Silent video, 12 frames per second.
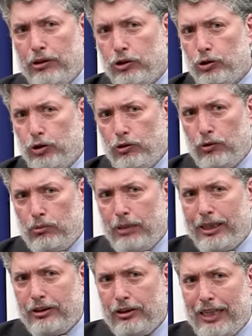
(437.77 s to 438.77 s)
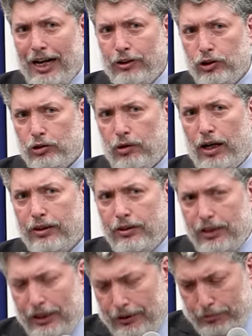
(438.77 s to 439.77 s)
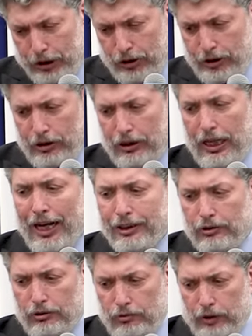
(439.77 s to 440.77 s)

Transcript: and Jerusalem will remain downtrodden because that's,